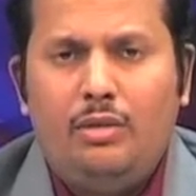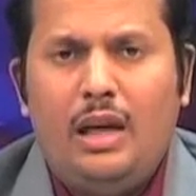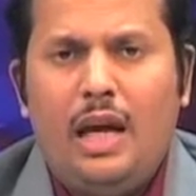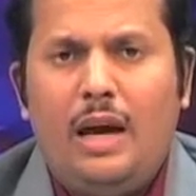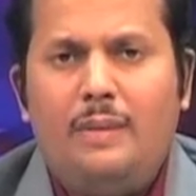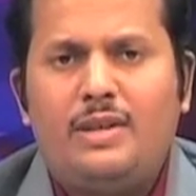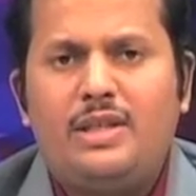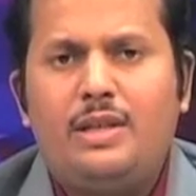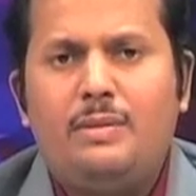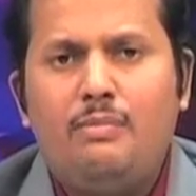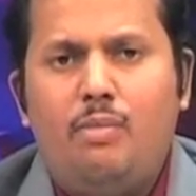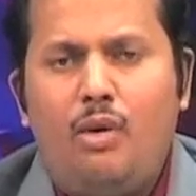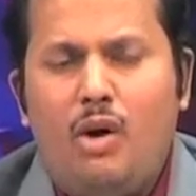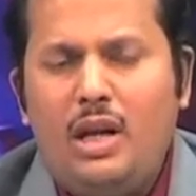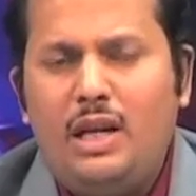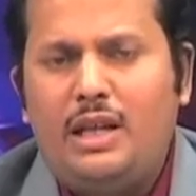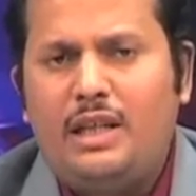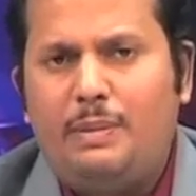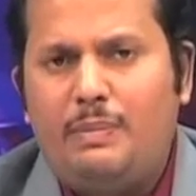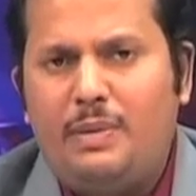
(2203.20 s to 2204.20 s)
will have a
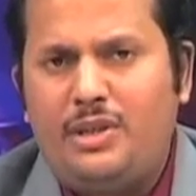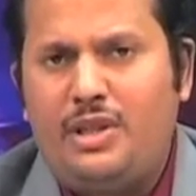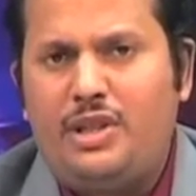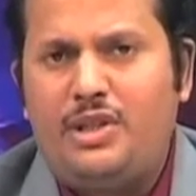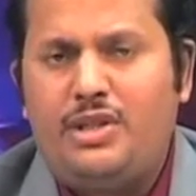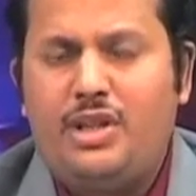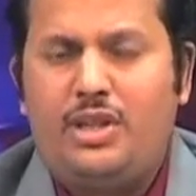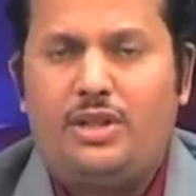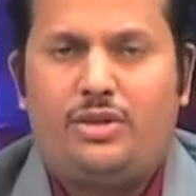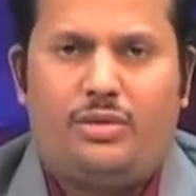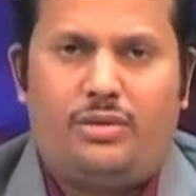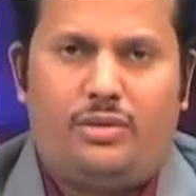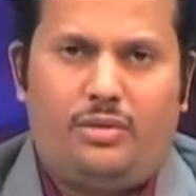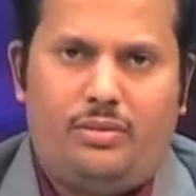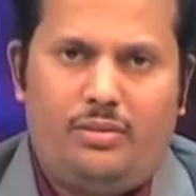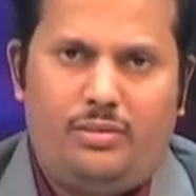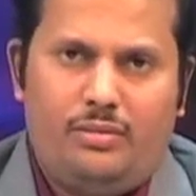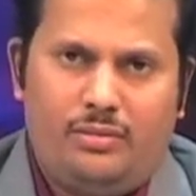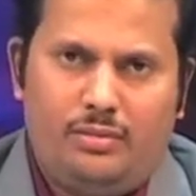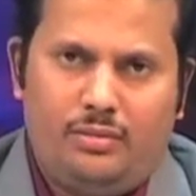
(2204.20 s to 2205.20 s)
symbolic
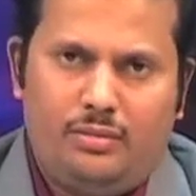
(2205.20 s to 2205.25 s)
representation,